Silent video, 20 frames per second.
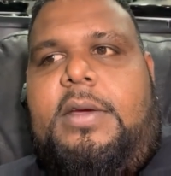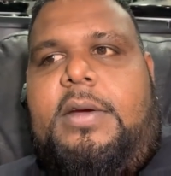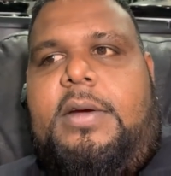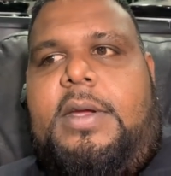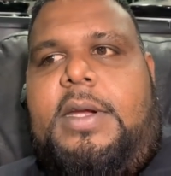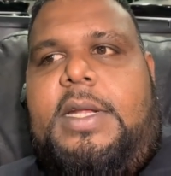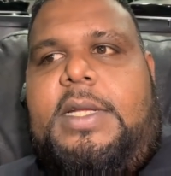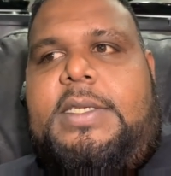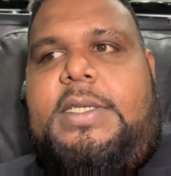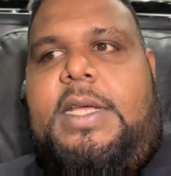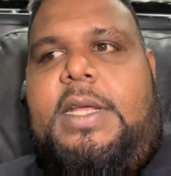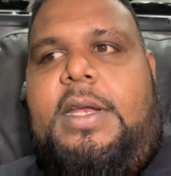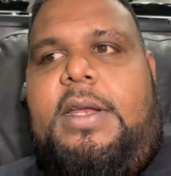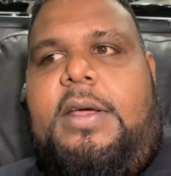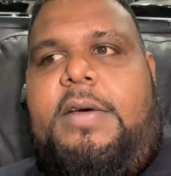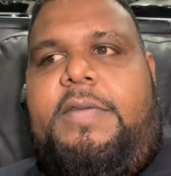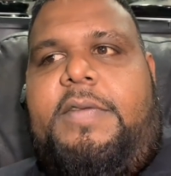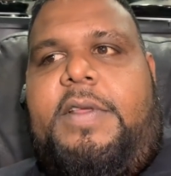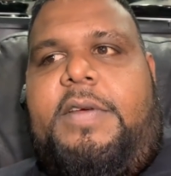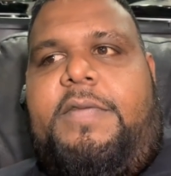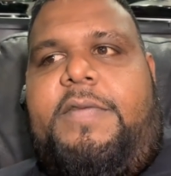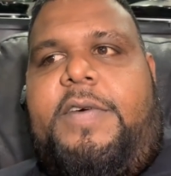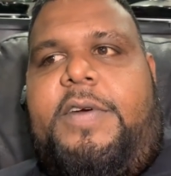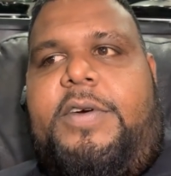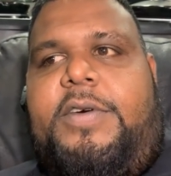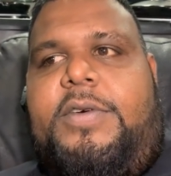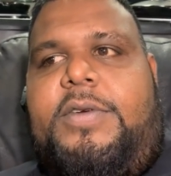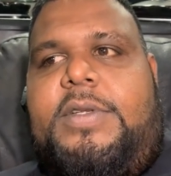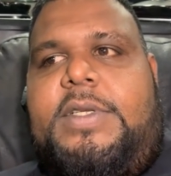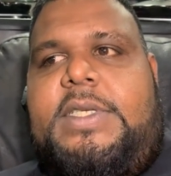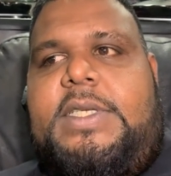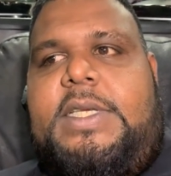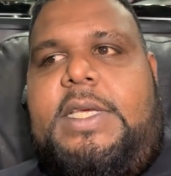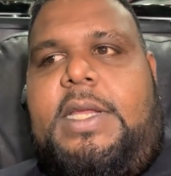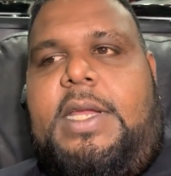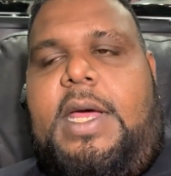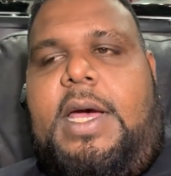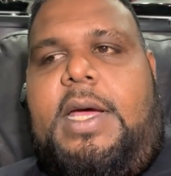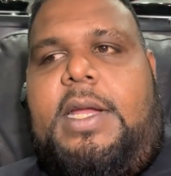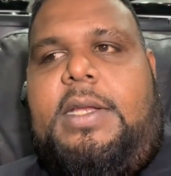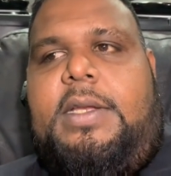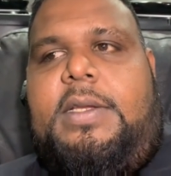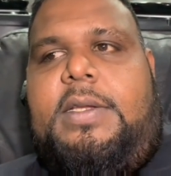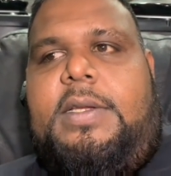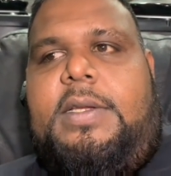And I sent love to Varun Sinat.